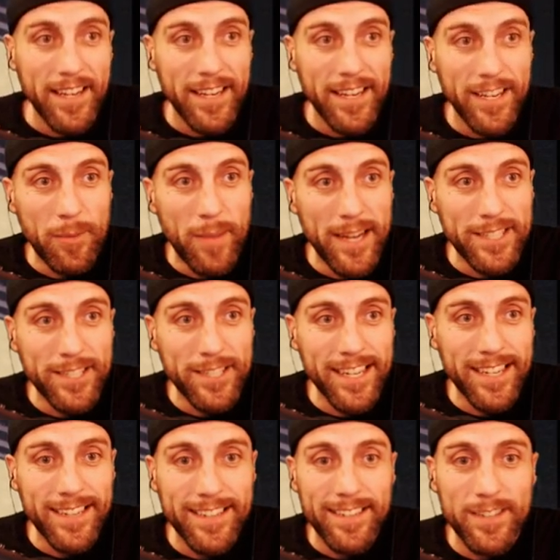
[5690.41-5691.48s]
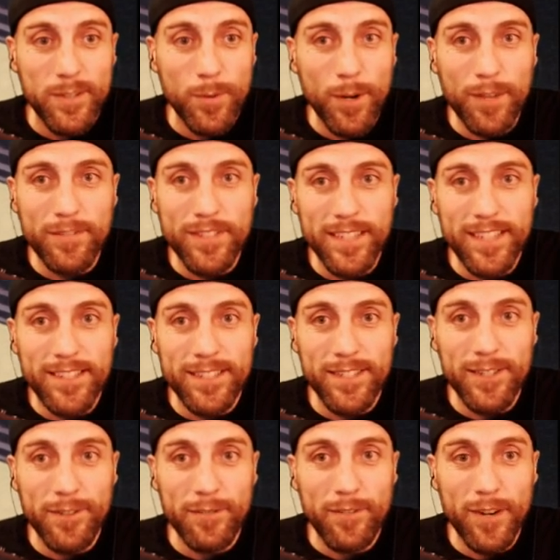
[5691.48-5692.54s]
Can you imagine that? 12 cents,
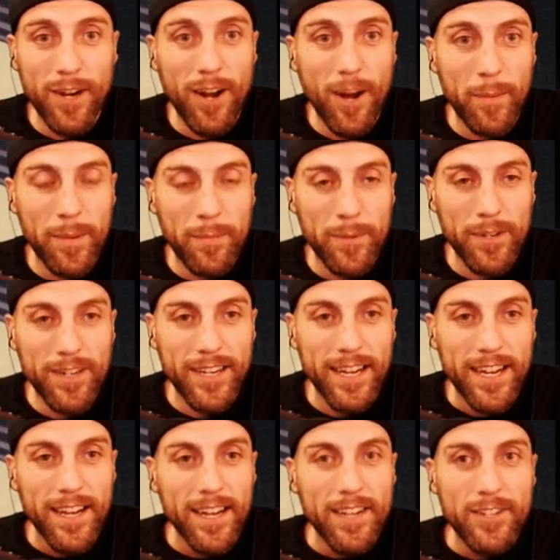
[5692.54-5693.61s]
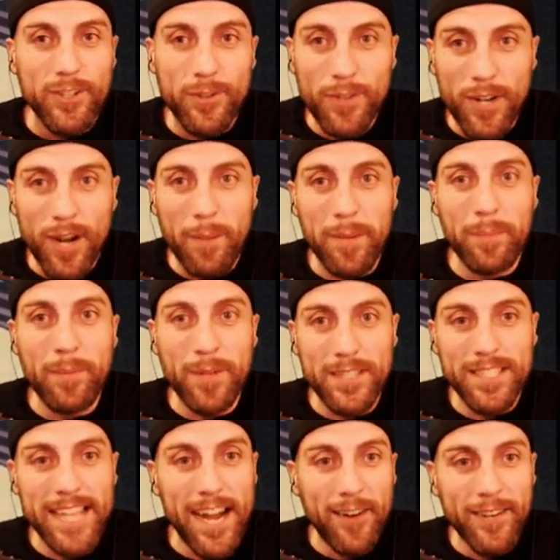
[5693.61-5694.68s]
dude, for a comic book. Dude, comic
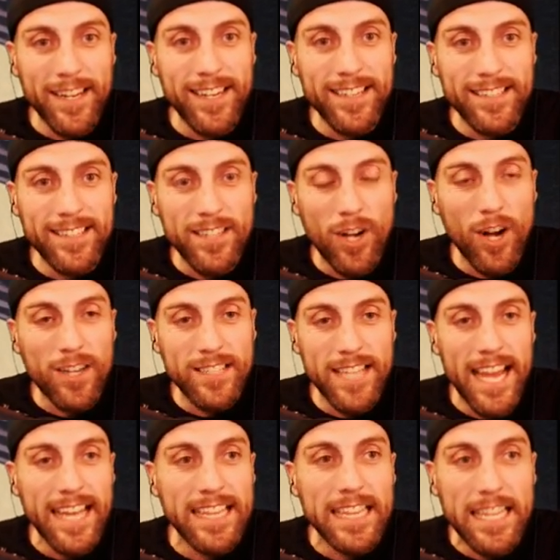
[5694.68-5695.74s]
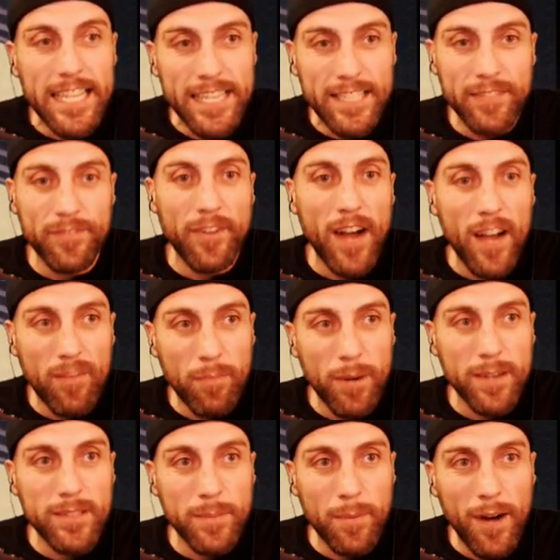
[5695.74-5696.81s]
books nowadays cost at least
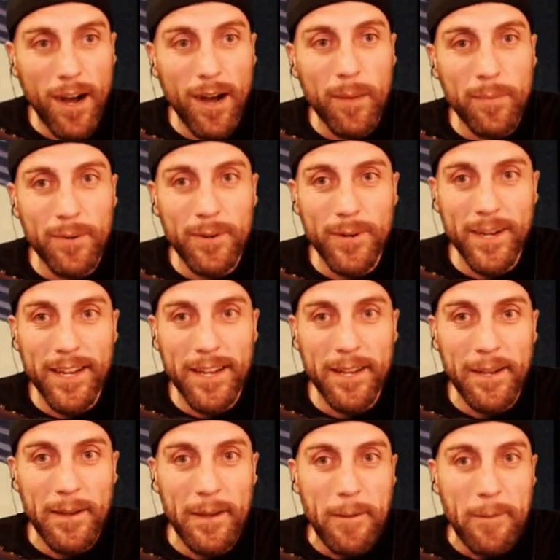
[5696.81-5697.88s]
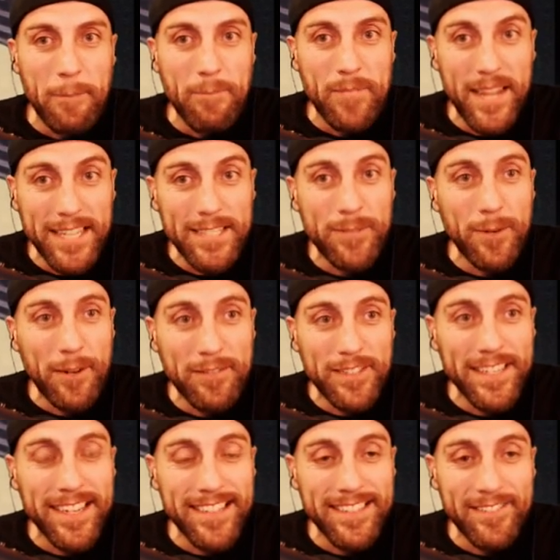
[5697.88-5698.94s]
$5 a pop, okay? That's 12
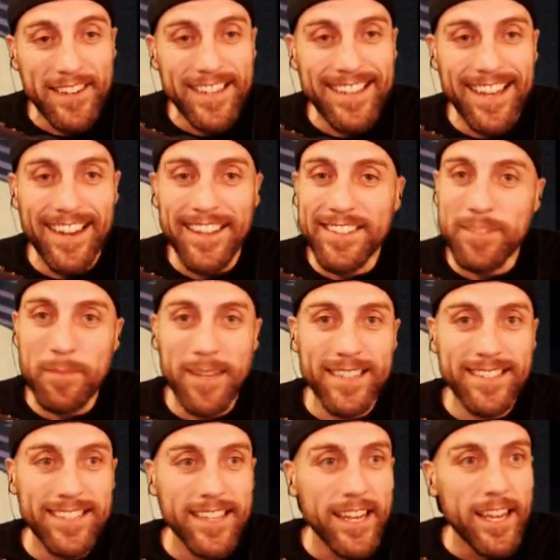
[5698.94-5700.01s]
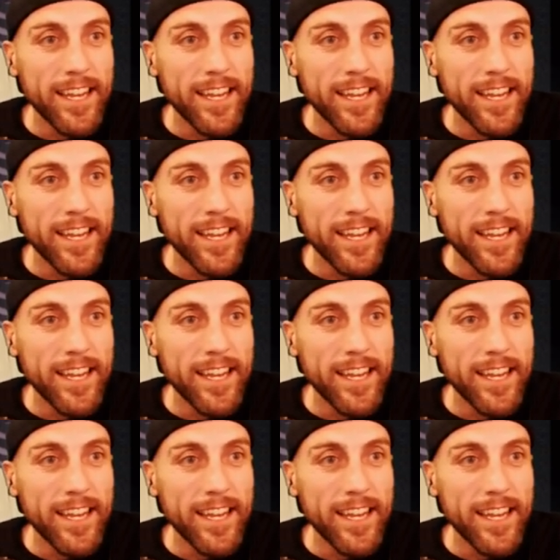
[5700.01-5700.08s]
cents right there. That's amazing.